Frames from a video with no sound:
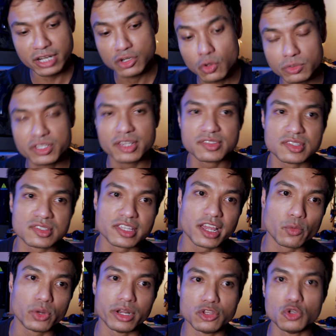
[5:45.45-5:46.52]
I notice is
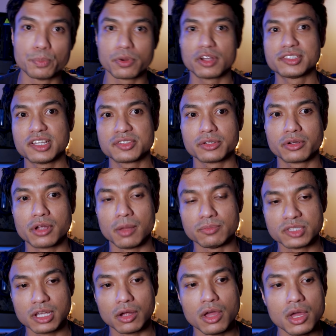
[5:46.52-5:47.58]
that when a new processor
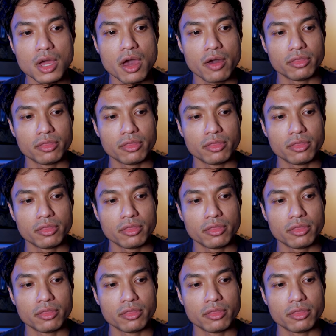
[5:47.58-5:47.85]
comes out,